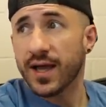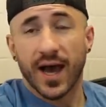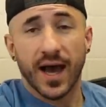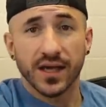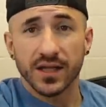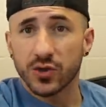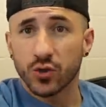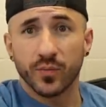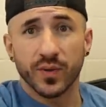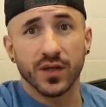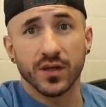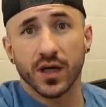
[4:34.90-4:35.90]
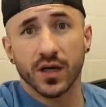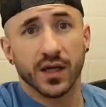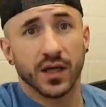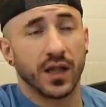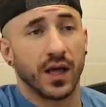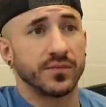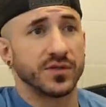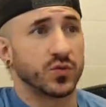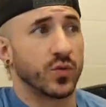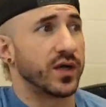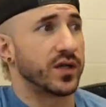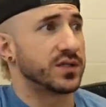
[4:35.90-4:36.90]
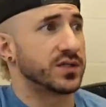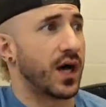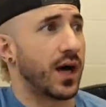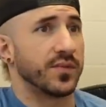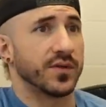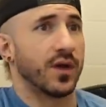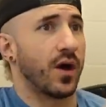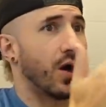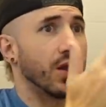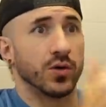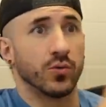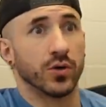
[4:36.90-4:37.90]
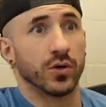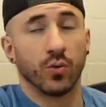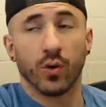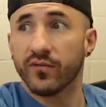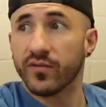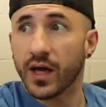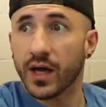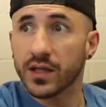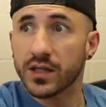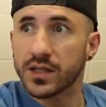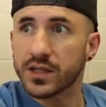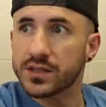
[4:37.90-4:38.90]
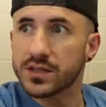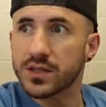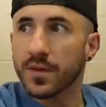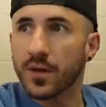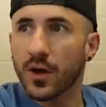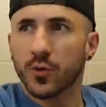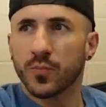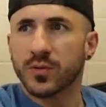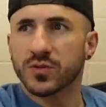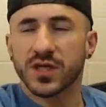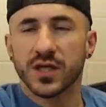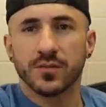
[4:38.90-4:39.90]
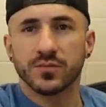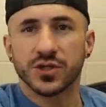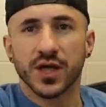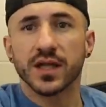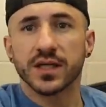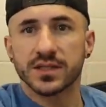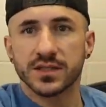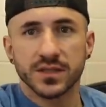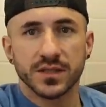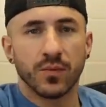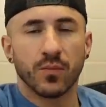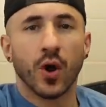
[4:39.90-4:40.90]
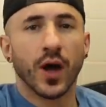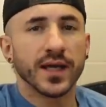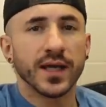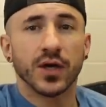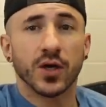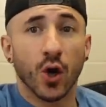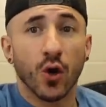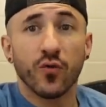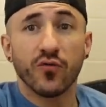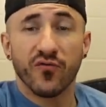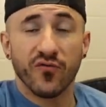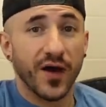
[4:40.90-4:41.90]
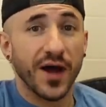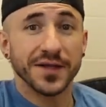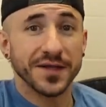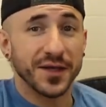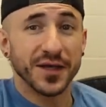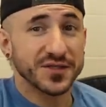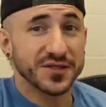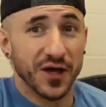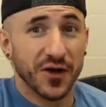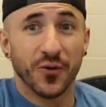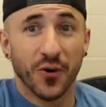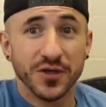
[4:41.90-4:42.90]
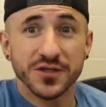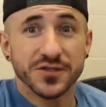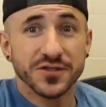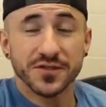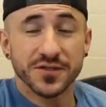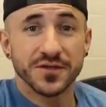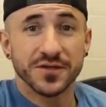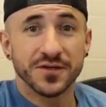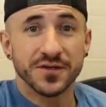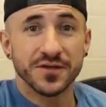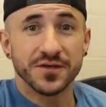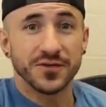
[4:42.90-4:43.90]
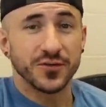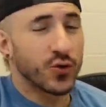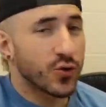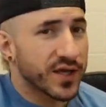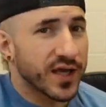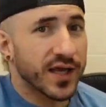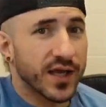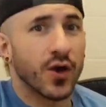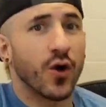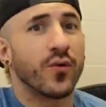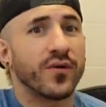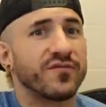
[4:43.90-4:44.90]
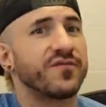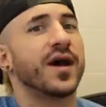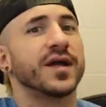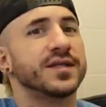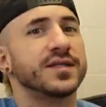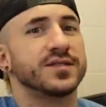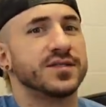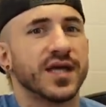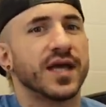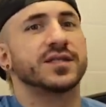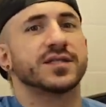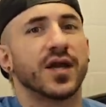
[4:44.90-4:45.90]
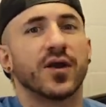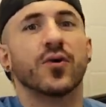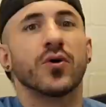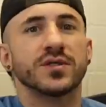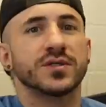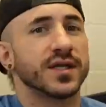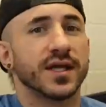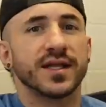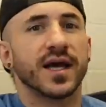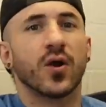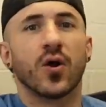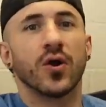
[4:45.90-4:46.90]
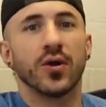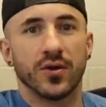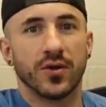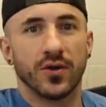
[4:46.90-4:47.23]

had a little bit of luck and climbed his way to the top of the Hollywood or wherever the hell he is. Other people said I'm jealous. Bro, I can go find and get steroids. You don't think I can go and find and take steroids? It ain't that hard.